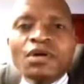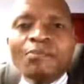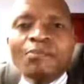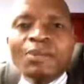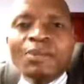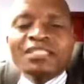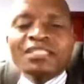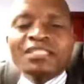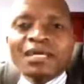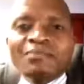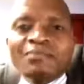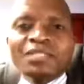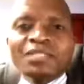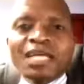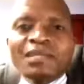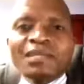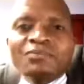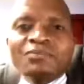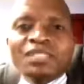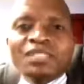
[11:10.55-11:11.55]
but
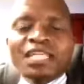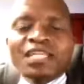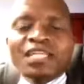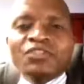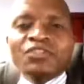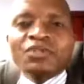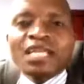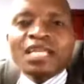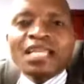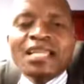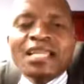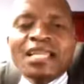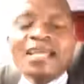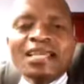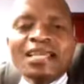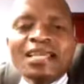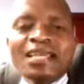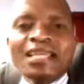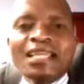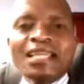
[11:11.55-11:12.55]
sometimes, Desiree,
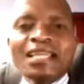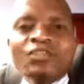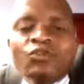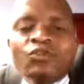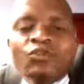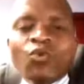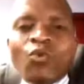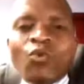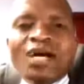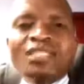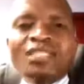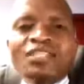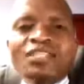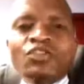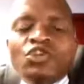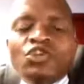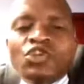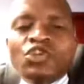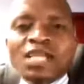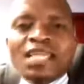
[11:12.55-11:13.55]
it's
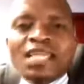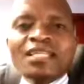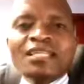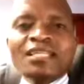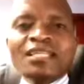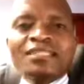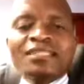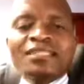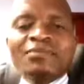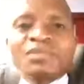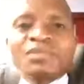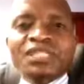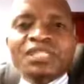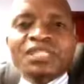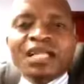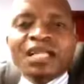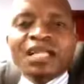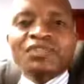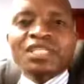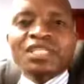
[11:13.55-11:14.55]
what traders
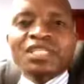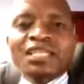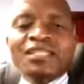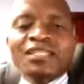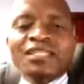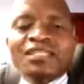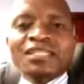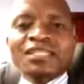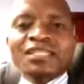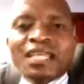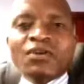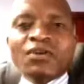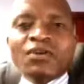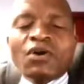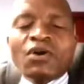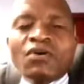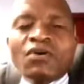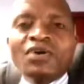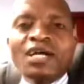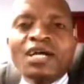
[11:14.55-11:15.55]
themselves can think
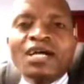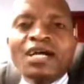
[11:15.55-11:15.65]
of.